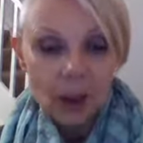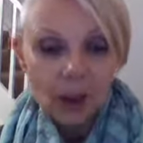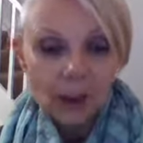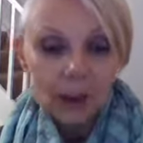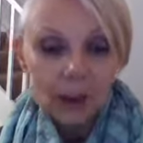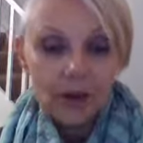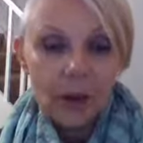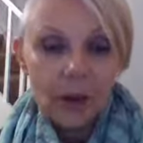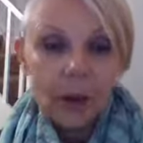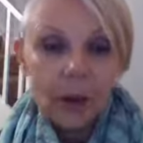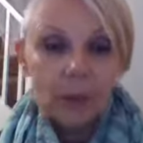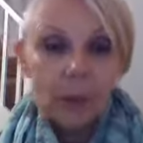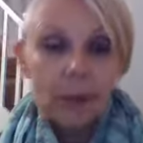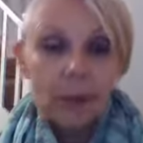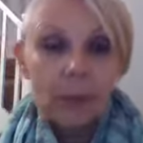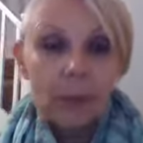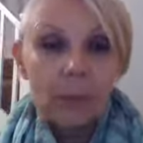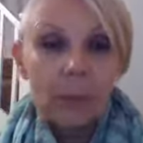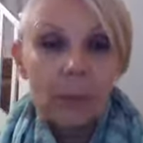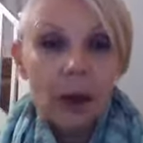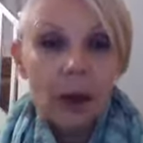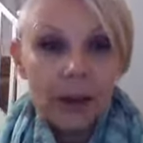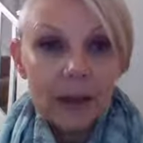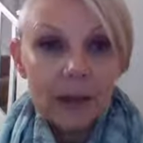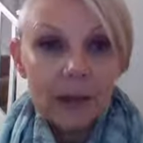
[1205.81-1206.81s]
So in
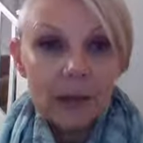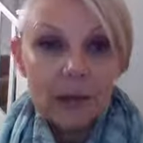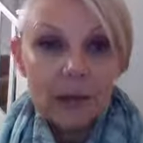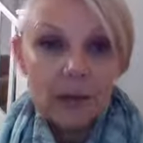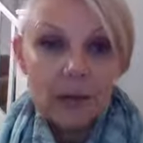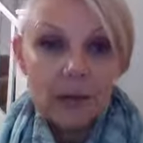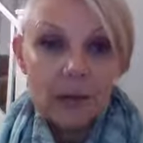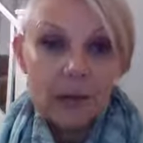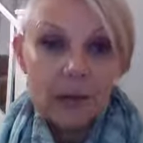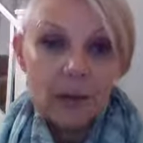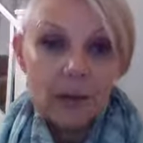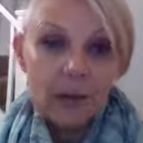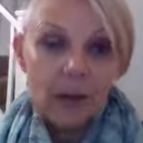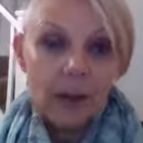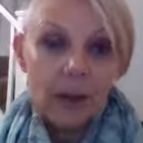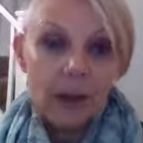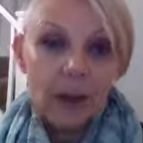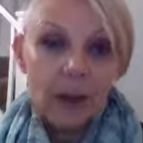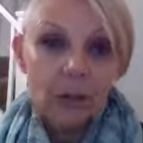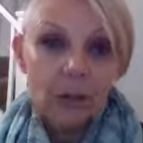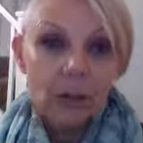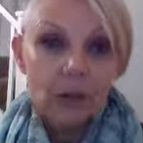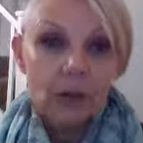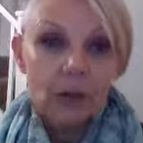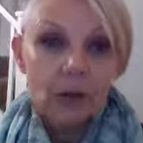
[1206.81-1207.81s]
my experience of
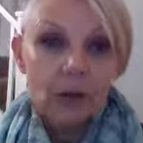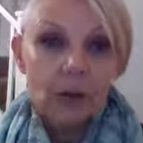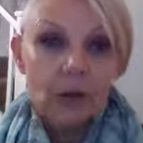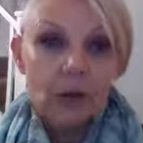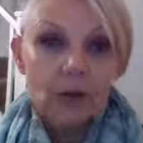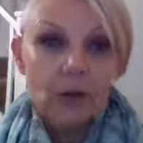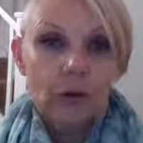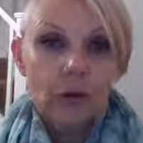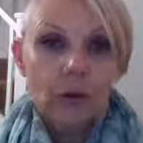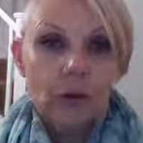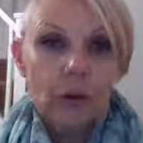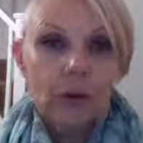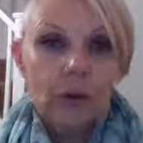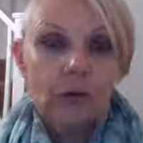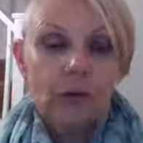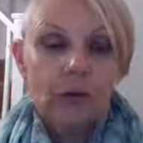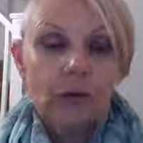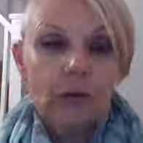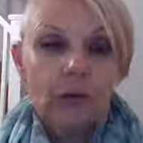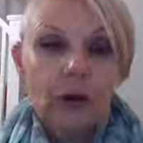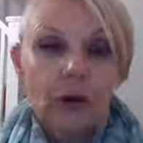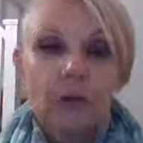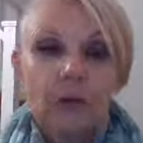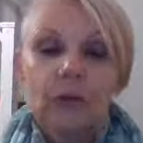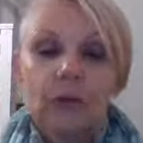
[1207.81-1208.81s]
working with children who've
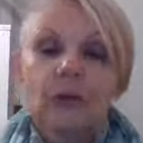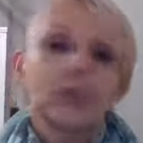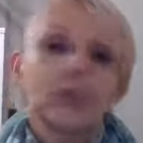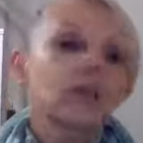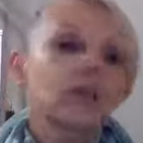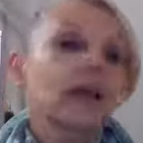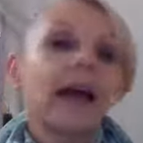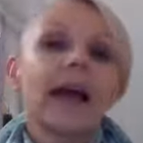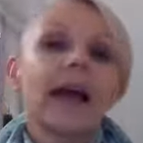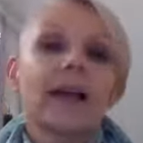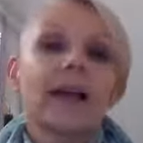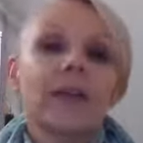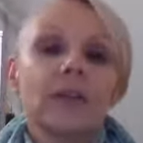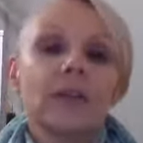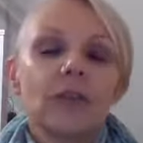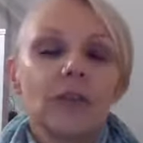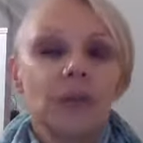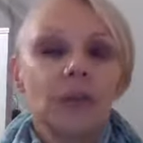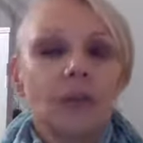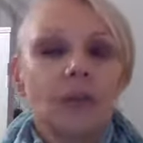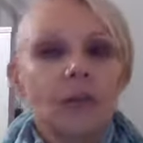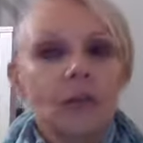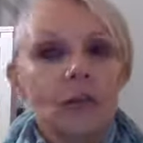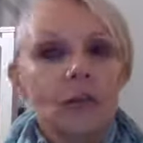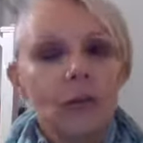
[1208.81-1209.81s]
struggled to get into
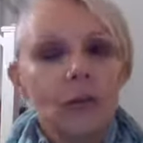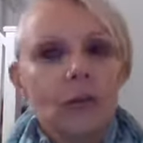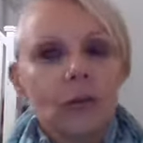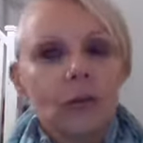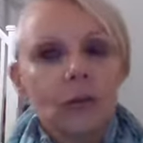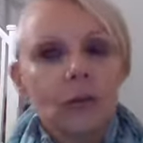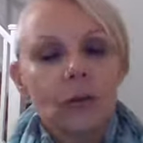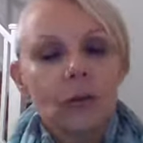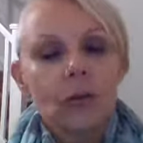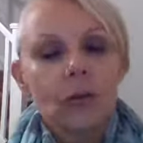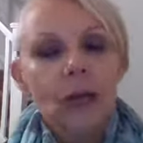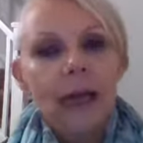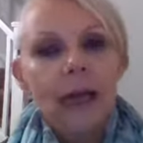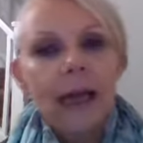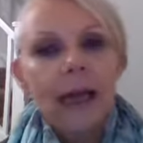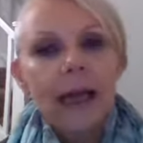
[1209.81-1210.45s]
school,